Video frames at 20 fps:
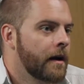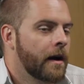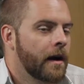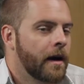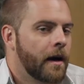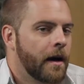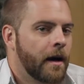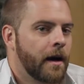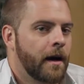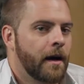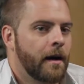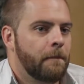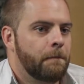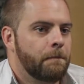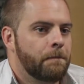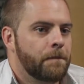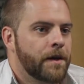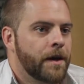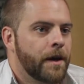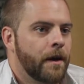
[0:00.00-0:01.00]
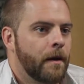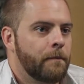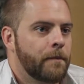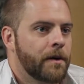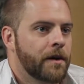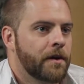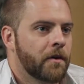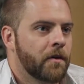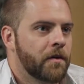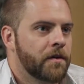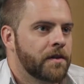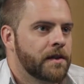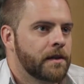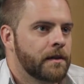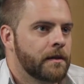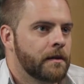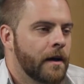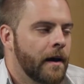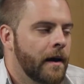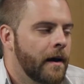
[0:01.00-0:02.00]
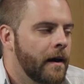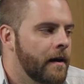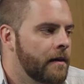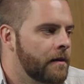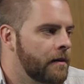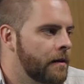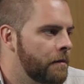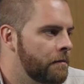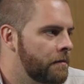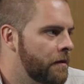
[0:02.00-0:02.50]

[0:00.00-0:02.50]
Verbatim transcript: Um, you know, because the the